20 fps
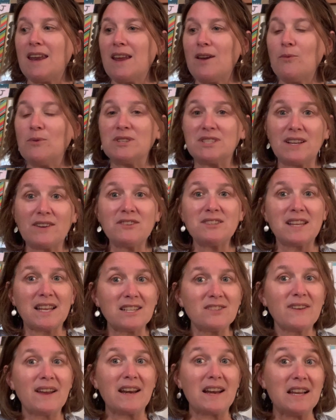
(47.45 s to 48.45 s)
was never
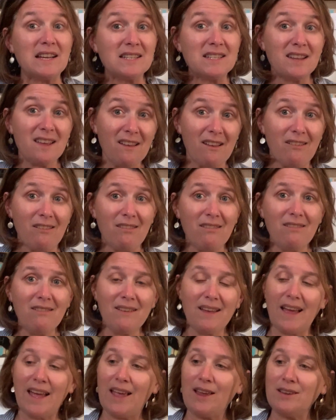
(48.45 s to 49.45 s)
satisfied until
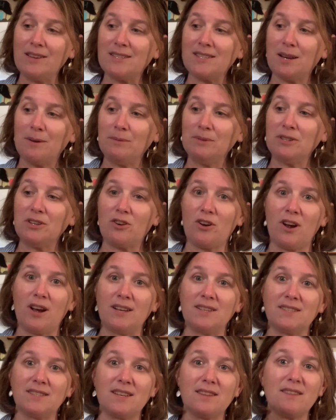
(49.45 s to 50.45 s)
I stumbled
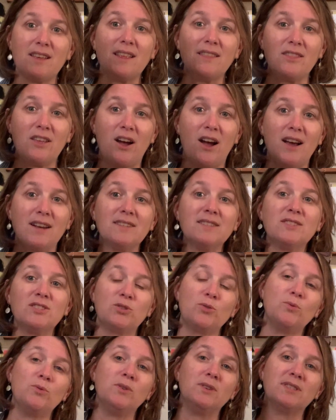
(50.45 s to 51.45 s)
across the Lost
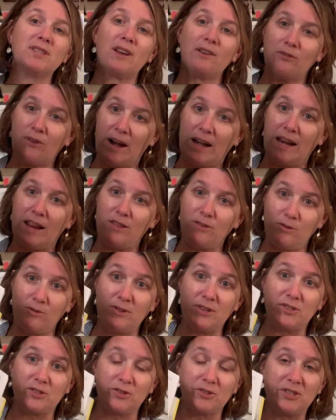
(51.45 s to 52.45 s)
Tools of Writing through
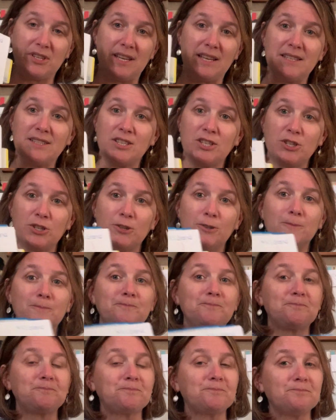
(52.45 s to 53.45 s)
the Cersei Institute.
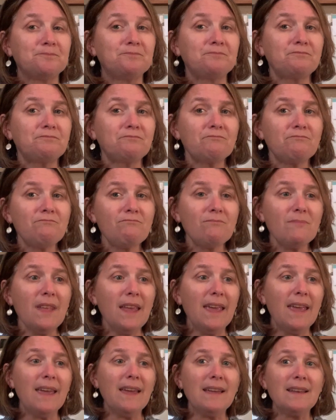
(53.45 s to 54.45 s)

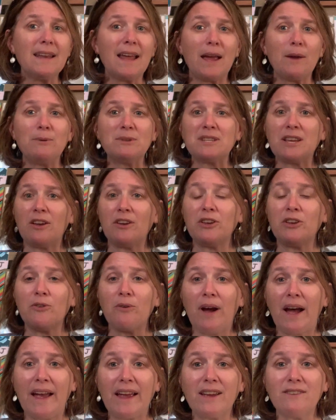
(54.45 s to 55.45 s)
And I will tell you,
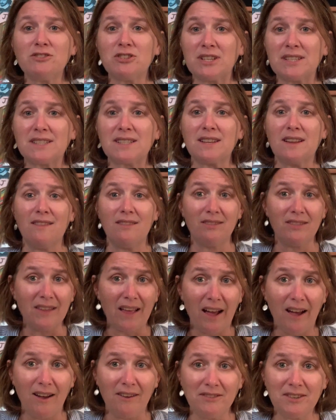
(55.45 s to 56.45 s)
I have just
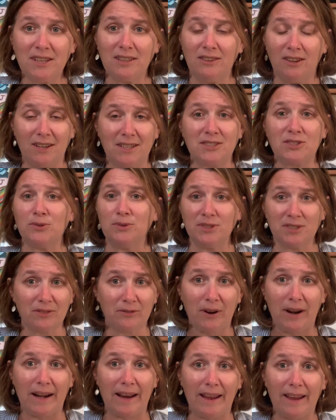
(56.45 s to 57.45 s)
loved Lost Tools of
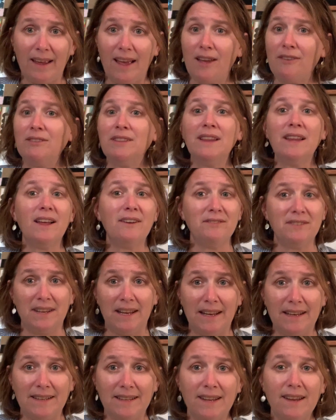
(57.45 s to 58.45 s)
Writing. I've loved
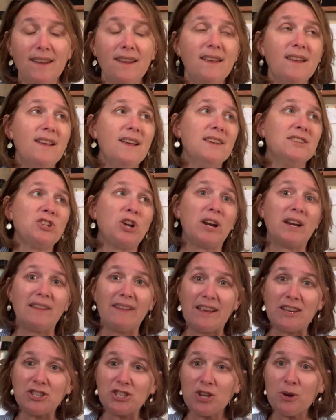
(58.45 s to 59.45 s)
it. Taught it
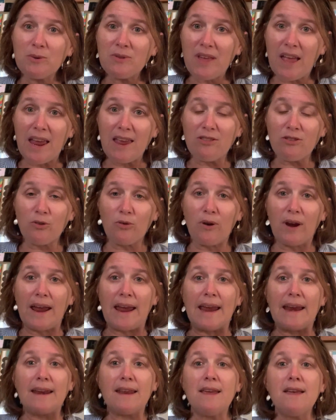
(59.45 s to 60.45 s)
last year with 8th
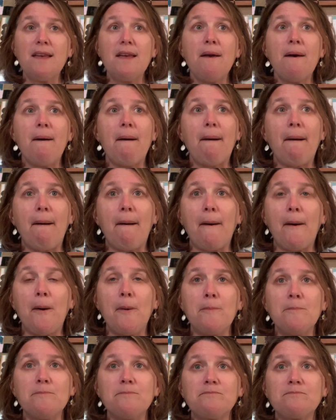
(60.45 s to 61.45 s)
grade.
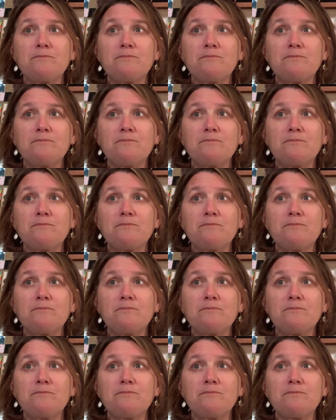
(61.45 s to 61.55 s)
I